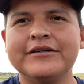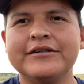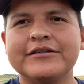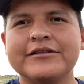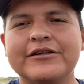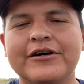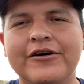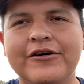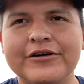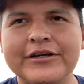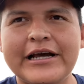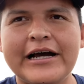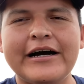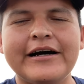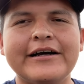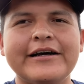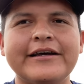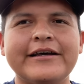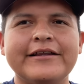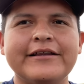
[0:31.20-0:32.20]
So yeah,
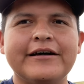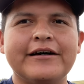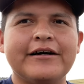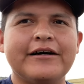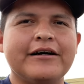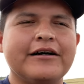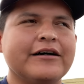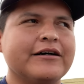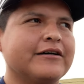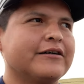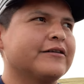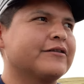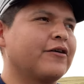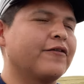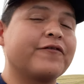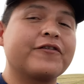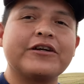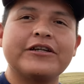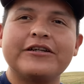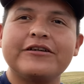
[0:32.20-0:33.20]
and uh,
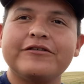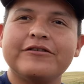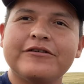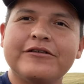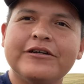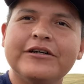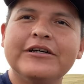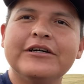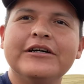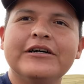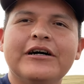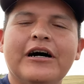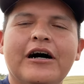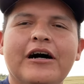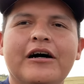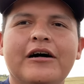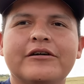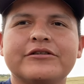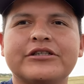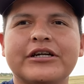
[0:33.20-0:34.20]
don't forget to
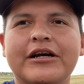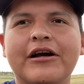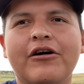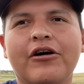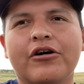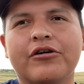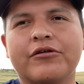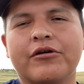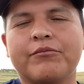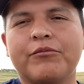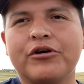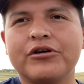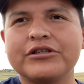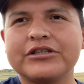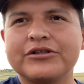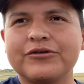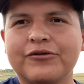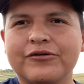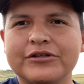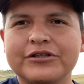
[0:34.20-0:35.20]
uh, check out our merch
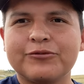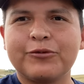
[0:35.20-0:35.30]
store as